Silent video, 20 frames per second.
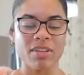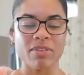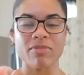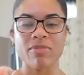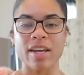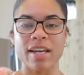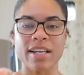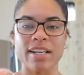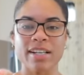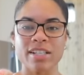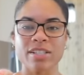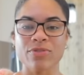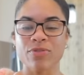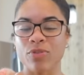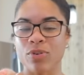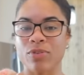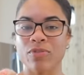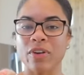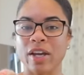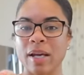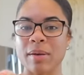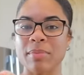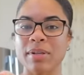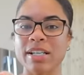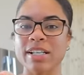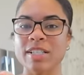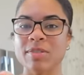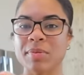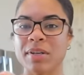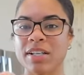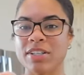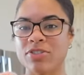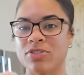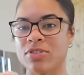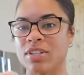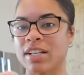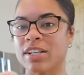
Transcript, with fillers: the Vegas for families because there's